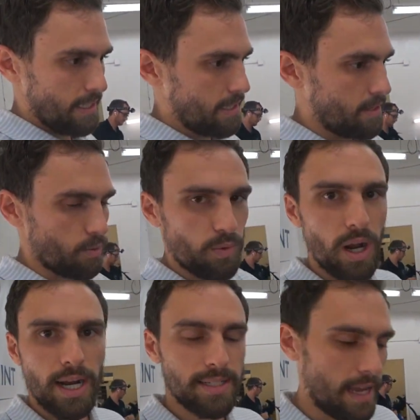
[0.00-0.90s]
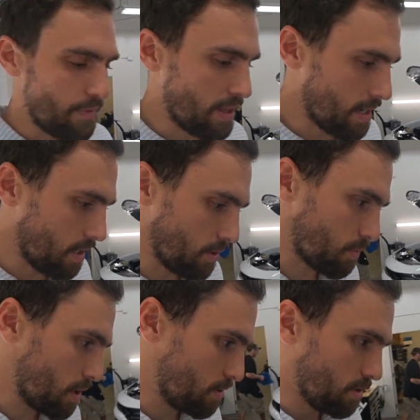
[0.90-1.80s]
the rocks, everything on the
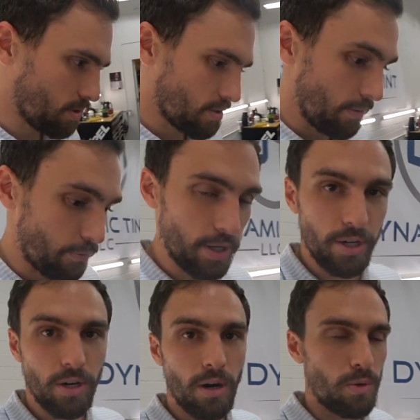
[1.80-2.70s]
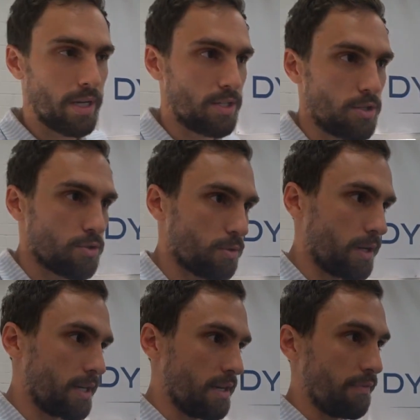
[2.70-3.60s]
road, the front of your car will get
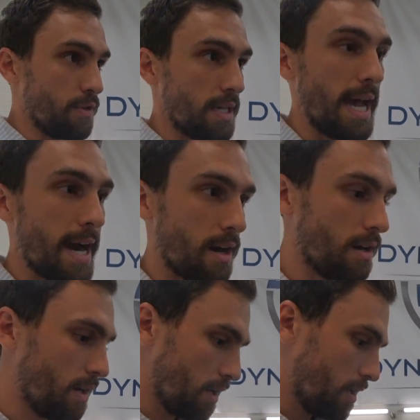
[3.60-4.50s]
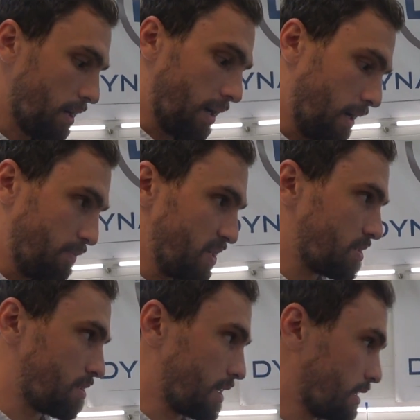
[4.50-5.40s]
destroyed. And if you care,
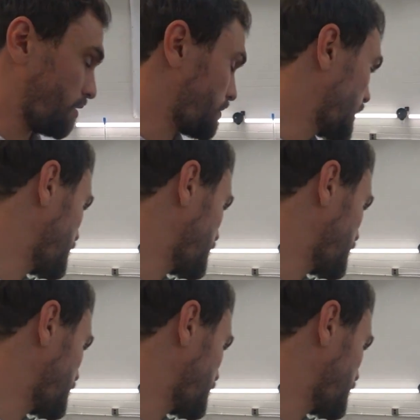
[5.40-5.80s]
this is like the only way to